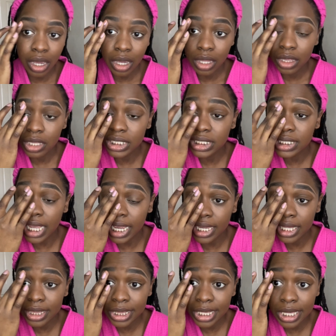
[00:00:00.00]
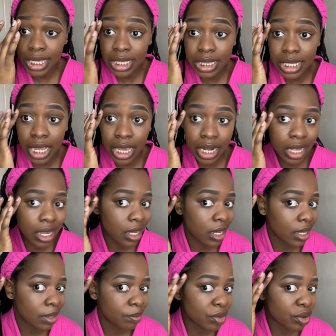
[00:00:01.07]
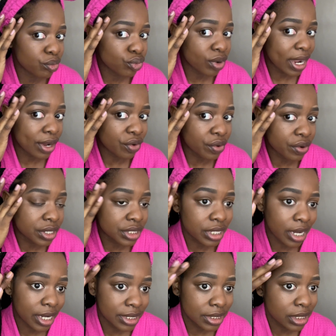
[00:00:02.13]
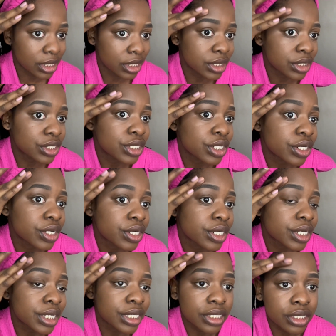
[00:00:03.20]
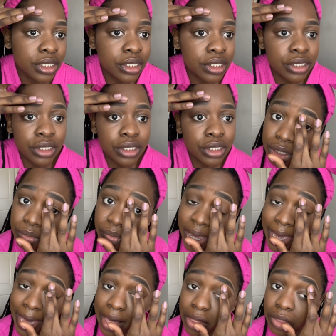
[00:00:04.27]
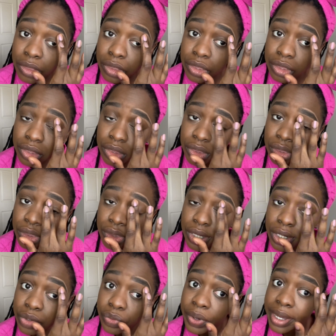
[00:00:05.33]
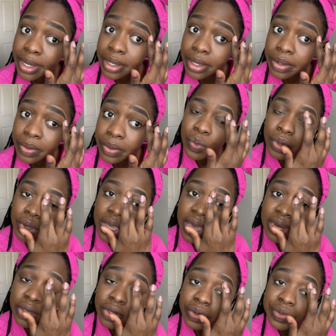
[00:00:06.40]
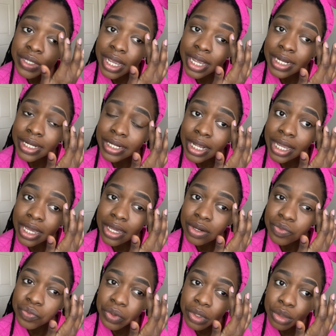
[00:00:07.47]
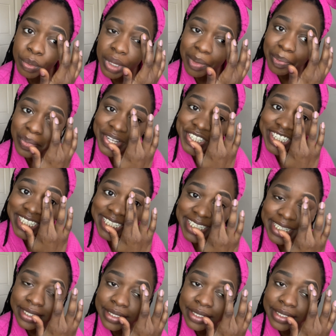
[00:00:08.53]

The second thing that I'm prioritizing this year is my health in a way. Well, it kind of goes hand in hand with my budget.